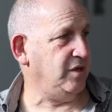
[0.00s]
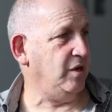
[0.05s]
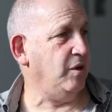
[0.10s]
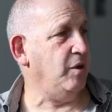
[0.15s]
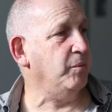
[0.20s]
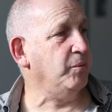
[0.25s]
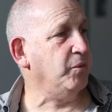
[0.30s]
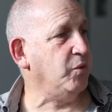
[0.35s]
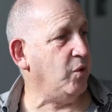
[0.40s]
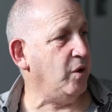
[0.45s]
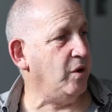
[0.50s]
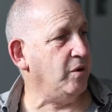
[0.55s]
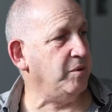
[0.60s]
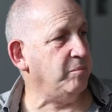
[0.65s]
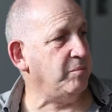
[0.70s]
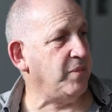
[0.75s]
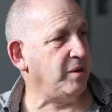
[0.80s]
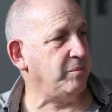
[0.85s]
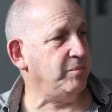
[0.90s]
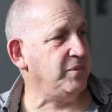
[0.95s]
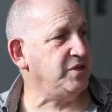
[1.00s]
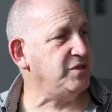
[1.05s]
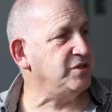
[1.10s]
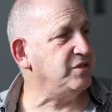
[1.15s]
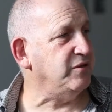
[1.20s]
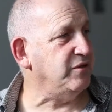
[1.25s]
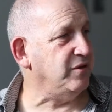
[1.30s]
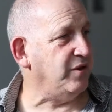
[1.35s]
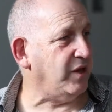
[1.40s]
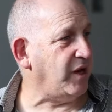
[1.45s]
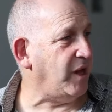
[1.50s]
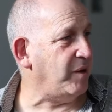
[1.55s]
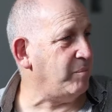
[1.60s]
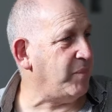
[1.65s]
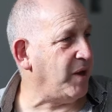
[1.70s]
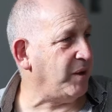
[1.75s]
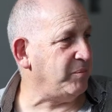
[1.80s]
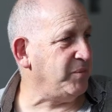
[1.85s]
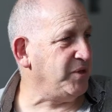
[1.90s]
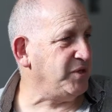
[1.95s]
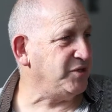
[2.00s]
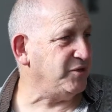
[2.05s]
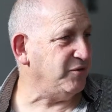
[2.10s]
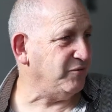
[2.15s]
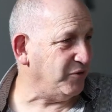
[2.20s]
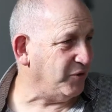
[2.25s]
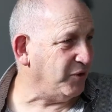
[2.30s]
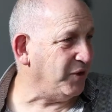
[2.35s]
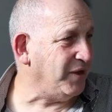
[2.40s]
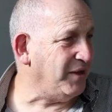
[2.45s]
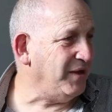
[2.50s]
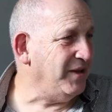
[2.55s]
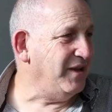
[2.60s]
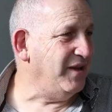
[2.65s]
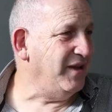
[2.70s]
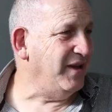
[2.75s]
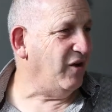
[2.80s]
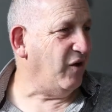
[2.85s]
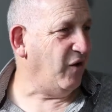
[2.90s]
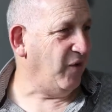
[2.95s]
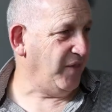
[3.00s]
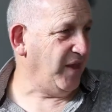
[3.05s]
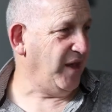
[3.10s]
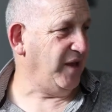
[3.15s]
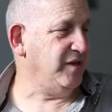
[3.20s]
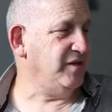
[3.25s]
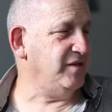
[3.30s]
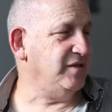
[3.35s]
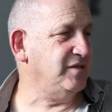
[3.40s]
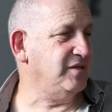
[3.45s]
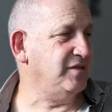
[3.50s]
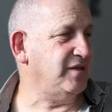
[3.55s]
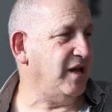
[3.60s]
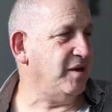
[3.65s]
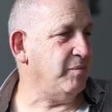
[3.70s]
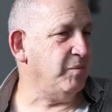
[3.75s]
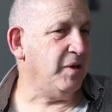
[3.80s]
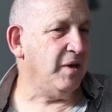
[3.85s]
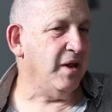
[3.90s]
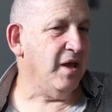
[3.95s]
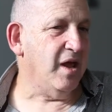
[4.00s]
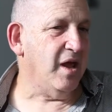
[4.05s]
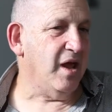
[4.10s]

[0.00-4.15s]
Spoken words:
And I'm quoting Buckminster, the late Buckminster Fuller on that statement.